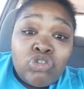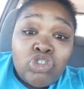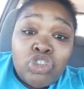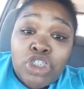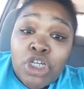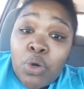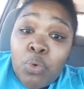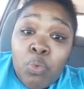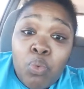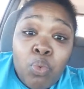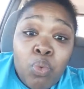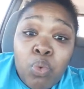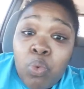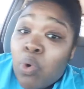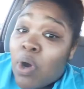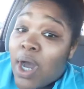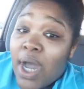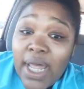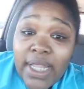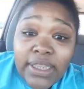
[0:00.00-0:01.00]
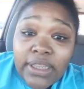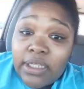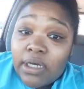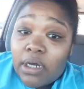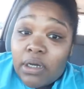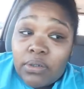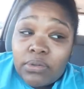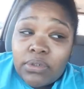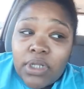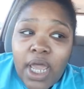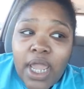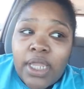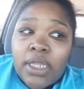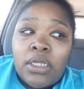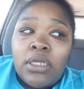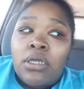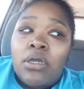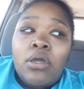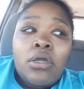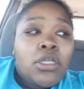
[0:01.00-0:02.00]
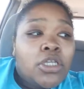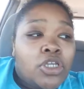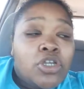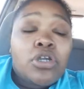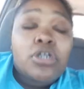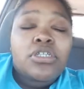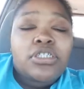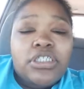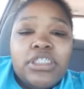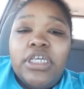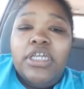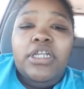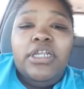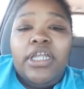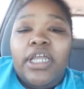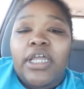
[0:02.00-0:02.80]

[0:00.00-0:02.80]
to what though? Like, you're sitting